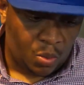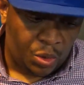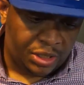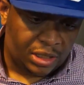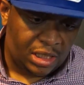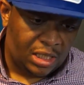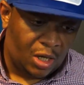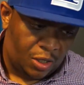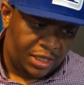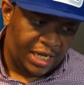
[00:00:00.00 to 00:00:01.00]
on
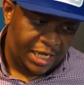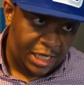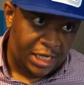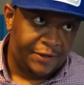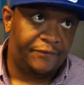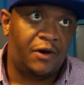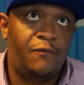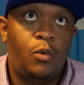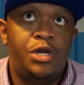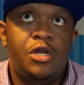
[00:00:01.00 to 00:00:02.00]
the eve
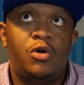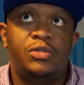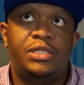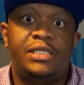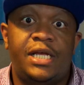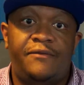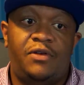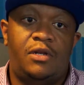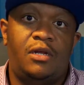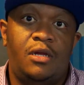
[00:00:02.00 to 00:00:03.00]
of Windows
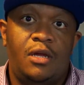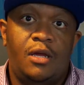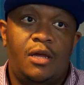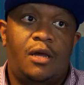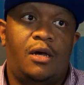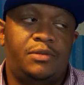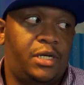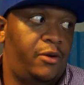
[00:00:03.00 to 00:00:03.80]
10, on